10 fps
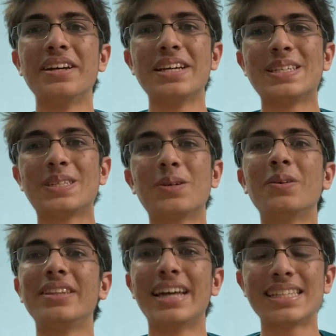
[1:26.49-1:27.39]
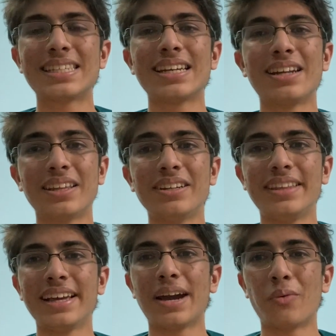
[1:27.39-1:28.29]
So that's another thing
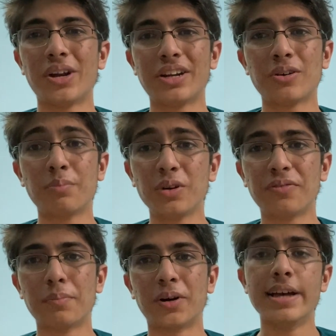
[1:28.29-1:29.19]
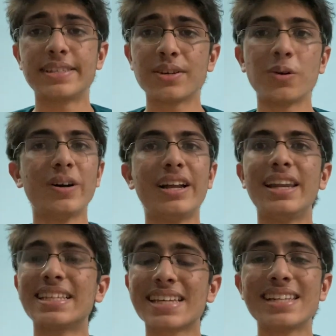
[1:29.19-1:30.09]
I wanted to improve upon. So
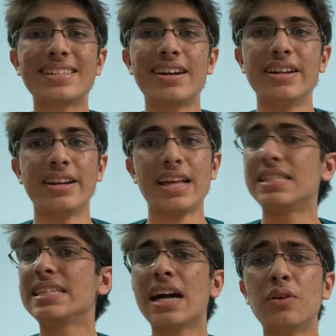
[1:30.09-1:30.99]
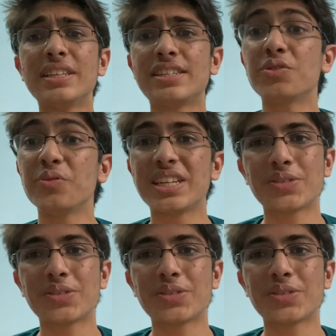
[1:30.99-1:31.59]
let's get started and see how these 2 weeks